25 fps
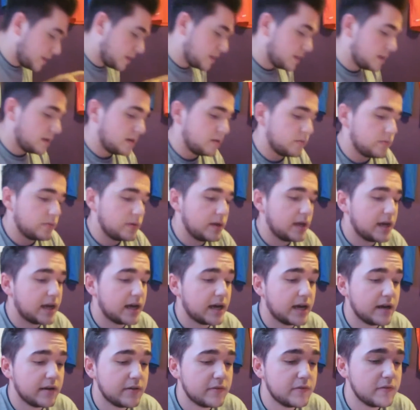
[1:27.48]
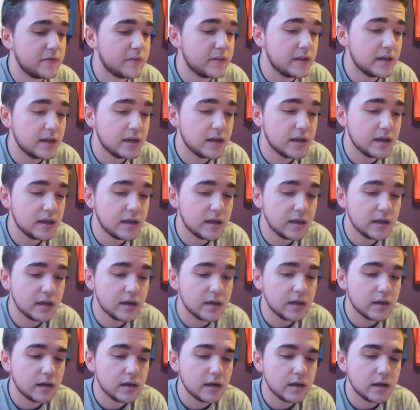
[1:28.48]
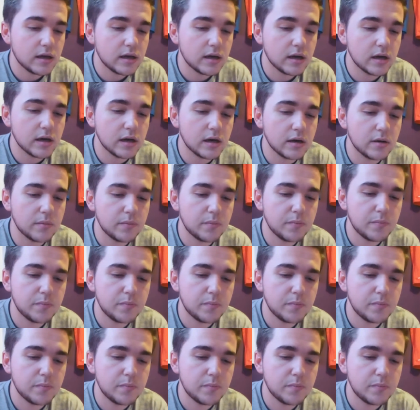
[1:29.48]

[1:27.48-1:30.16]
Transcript: and then we have the uh,